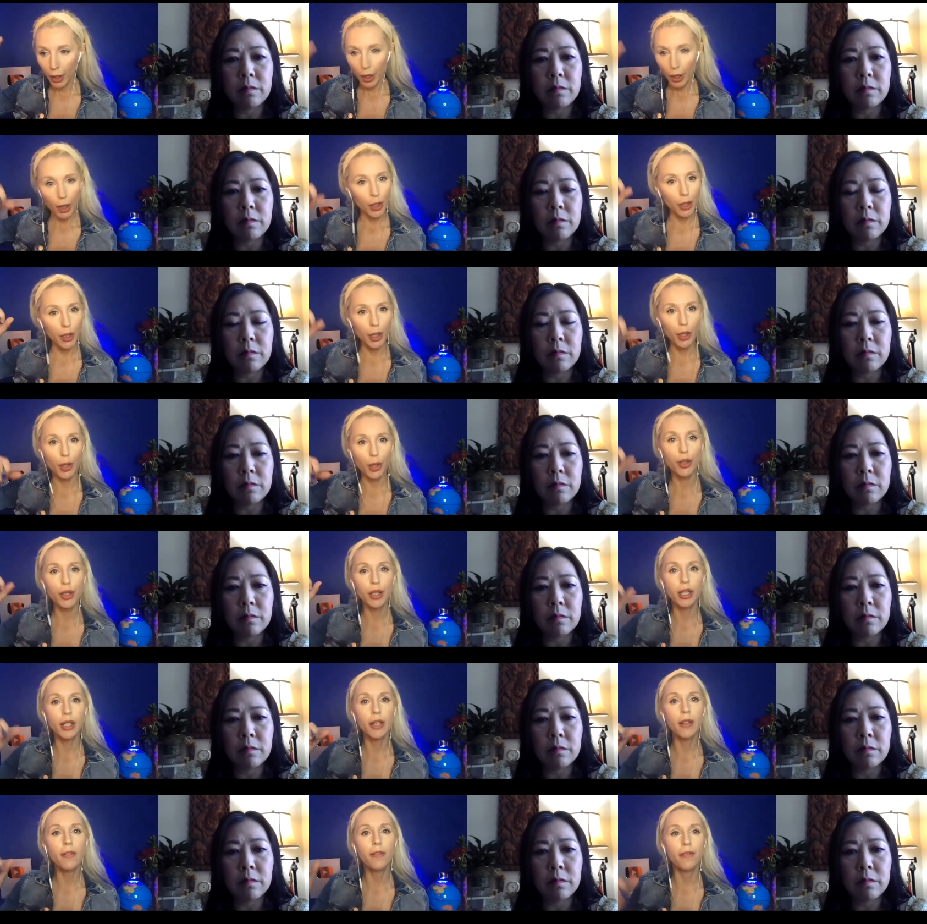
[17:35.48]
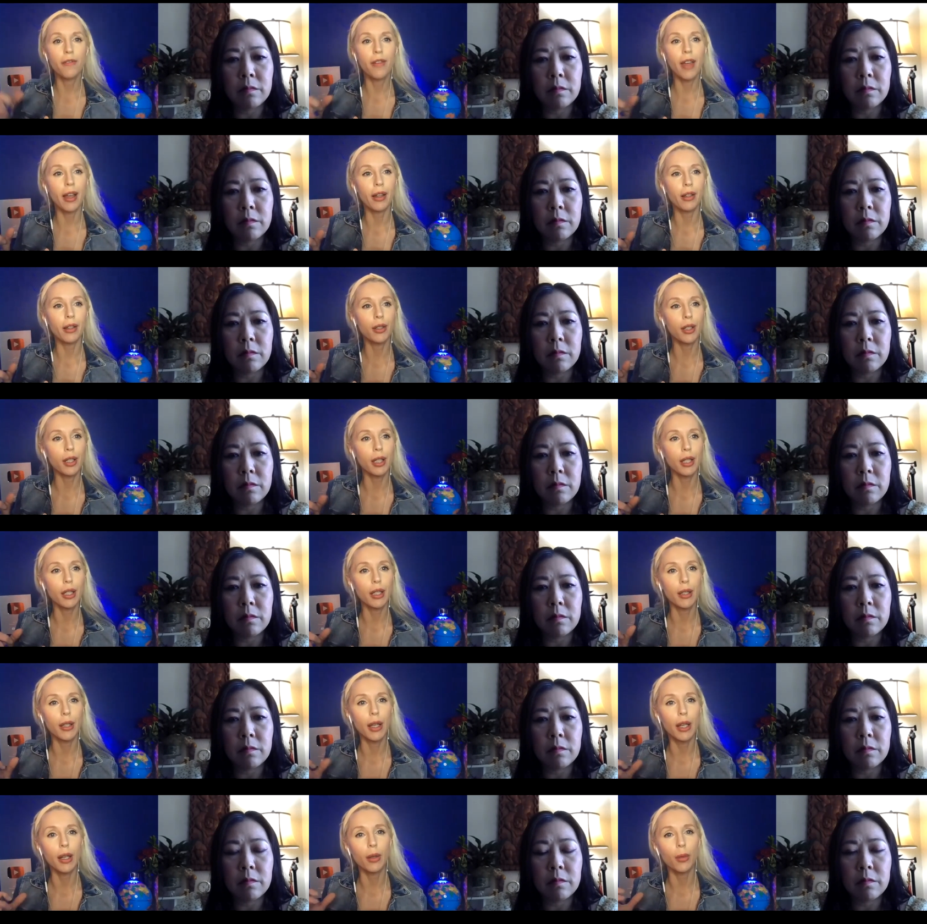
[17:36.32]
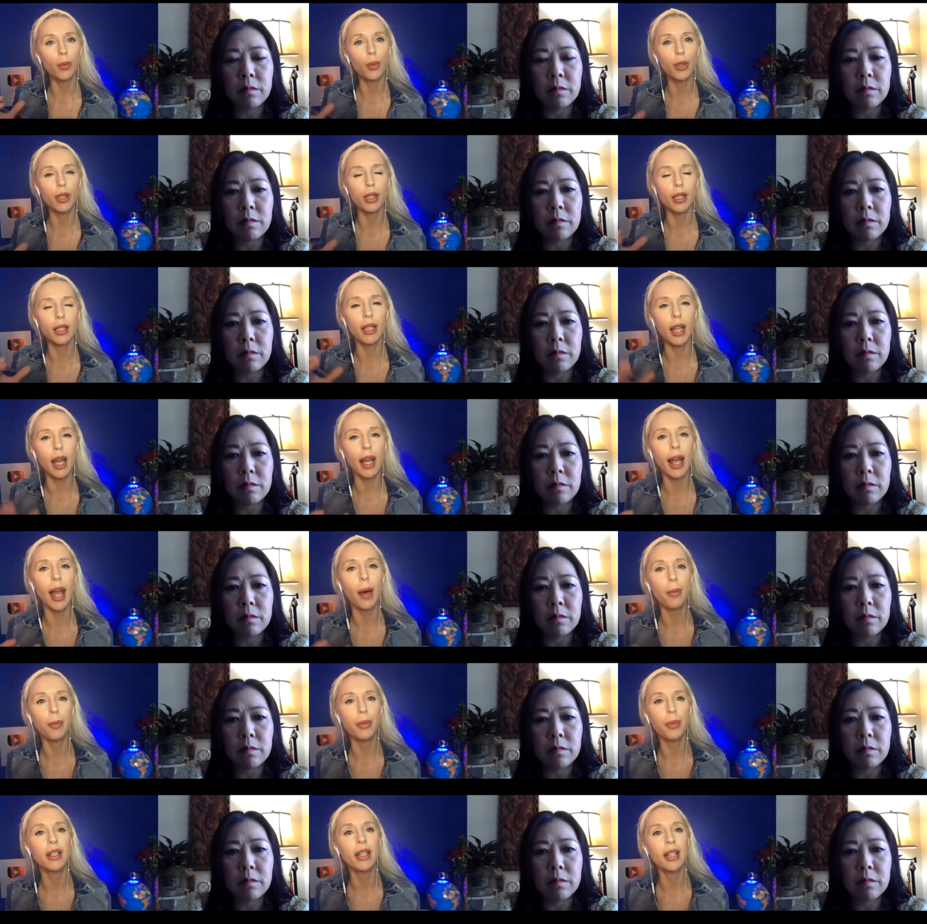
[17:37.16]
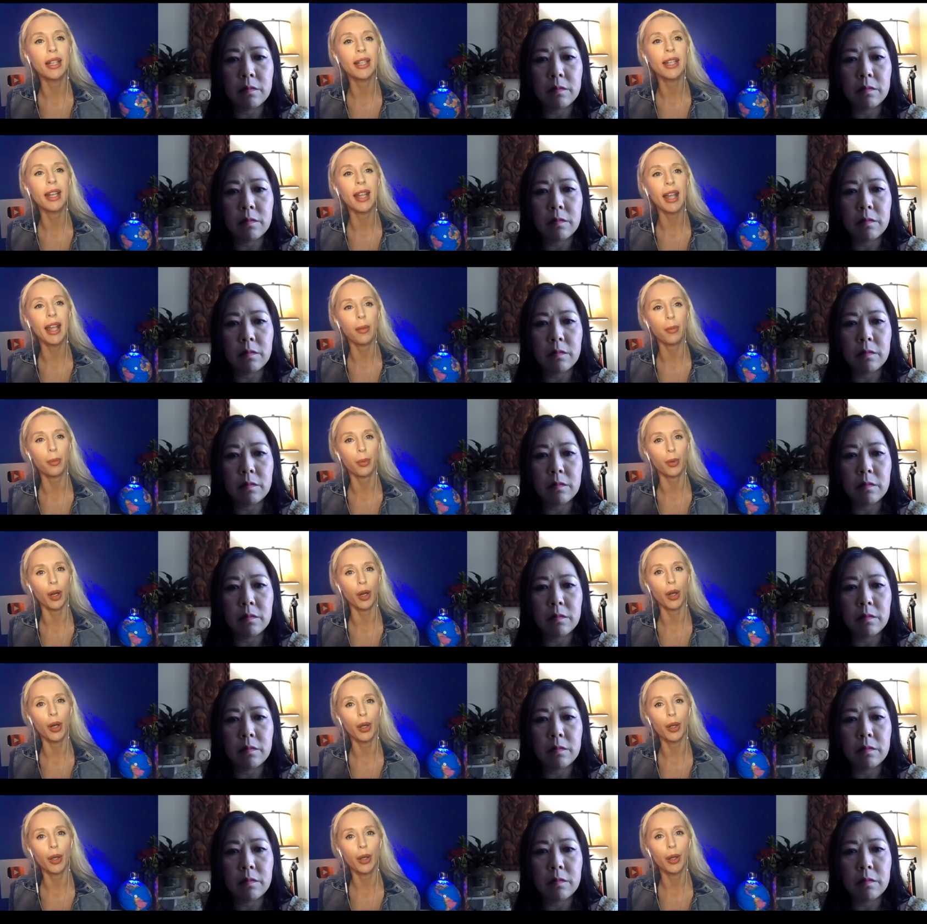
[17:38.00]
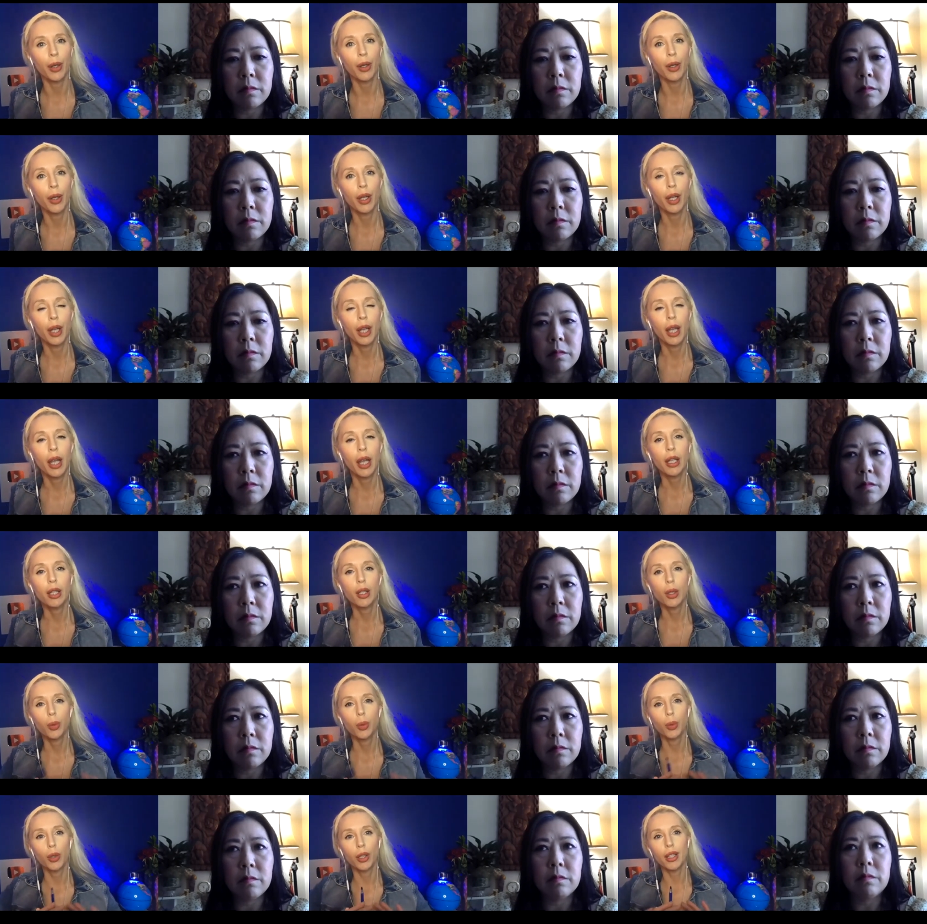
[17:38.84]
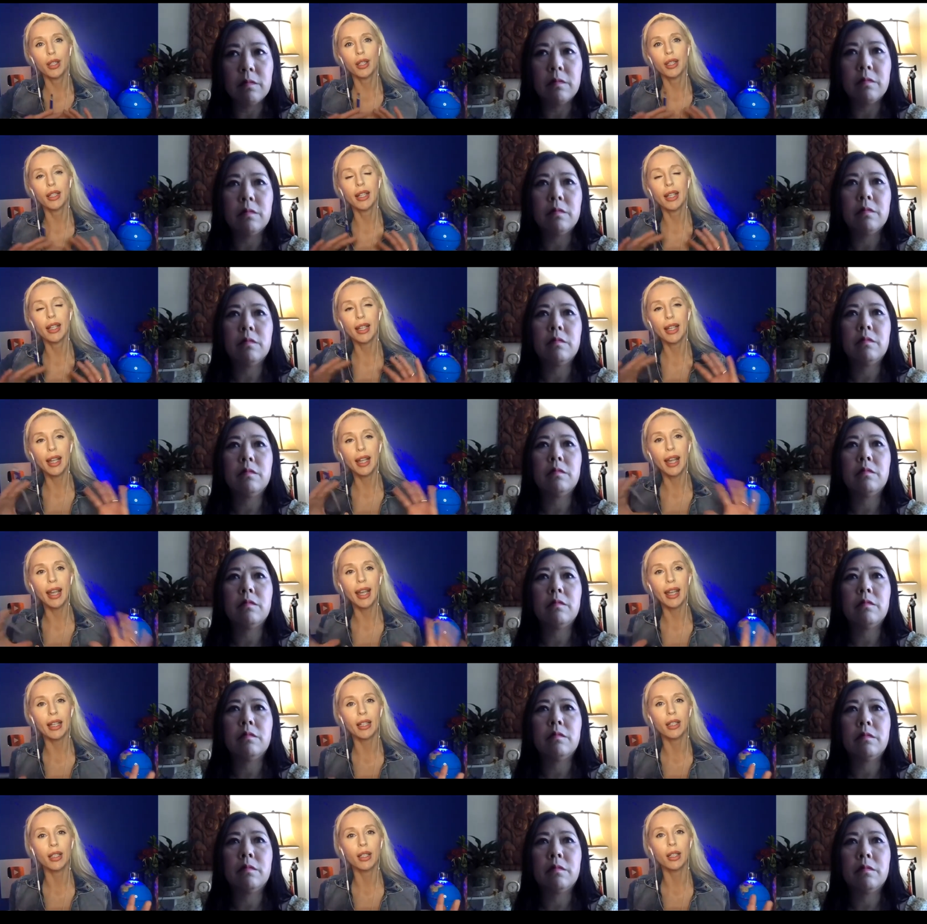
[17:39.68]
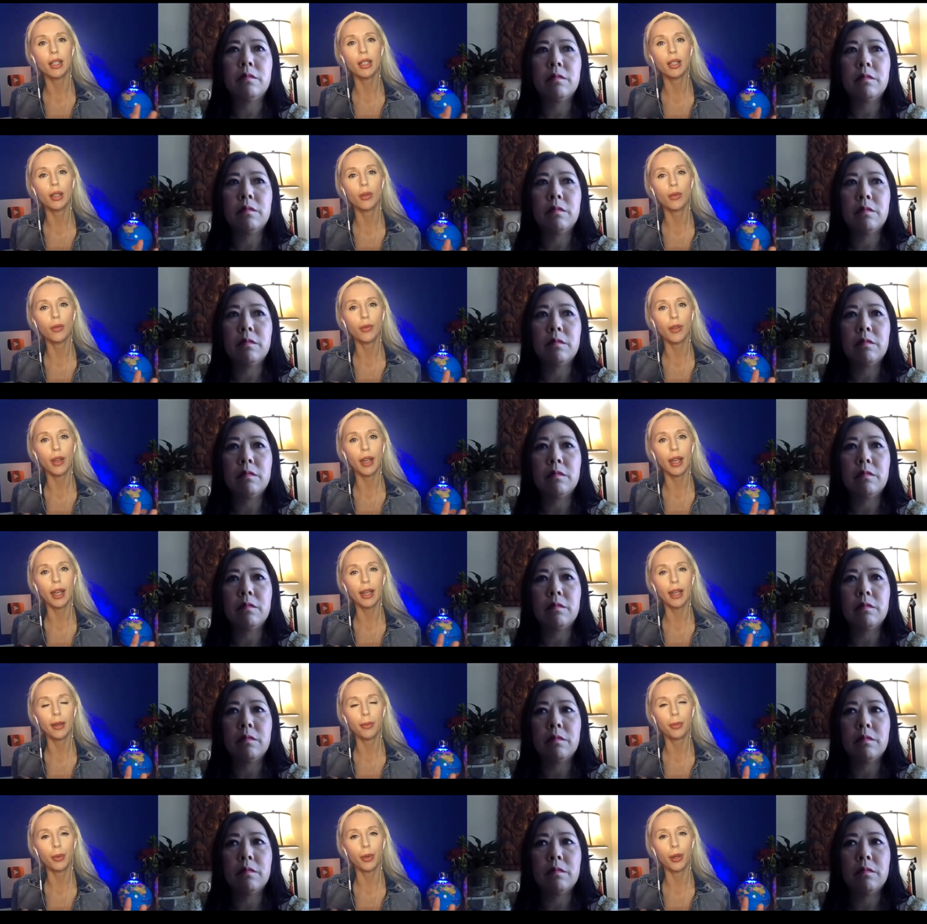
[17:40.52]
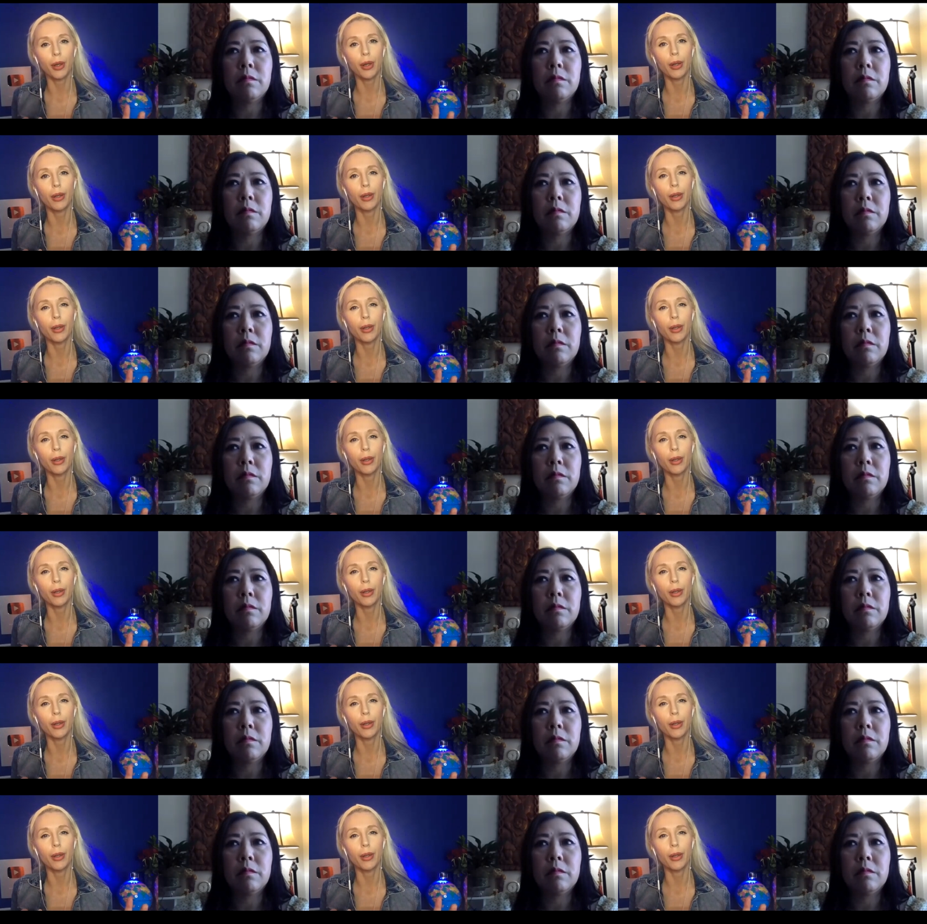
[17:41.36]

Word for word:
Speaker 1: There's an event that happened in April, towards the end of April,